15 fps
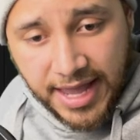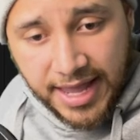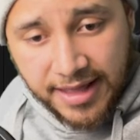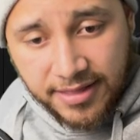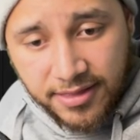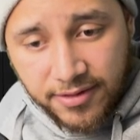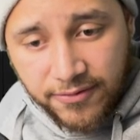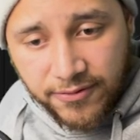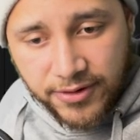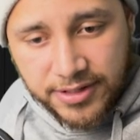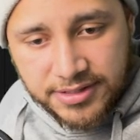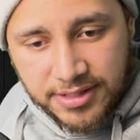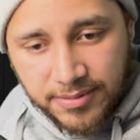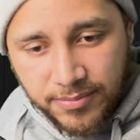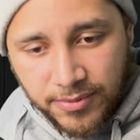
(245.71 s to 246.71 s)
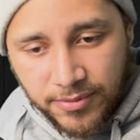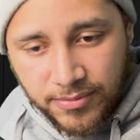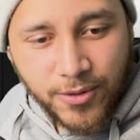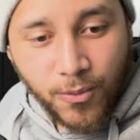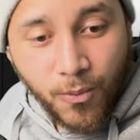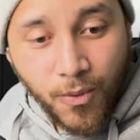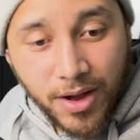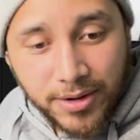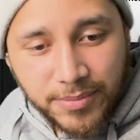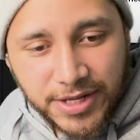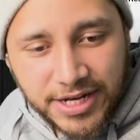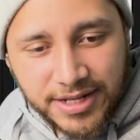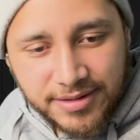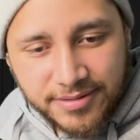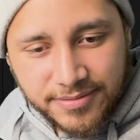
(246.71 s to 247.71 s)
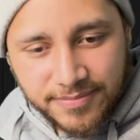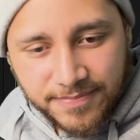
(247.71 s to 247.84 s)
end, for example, 1 minute.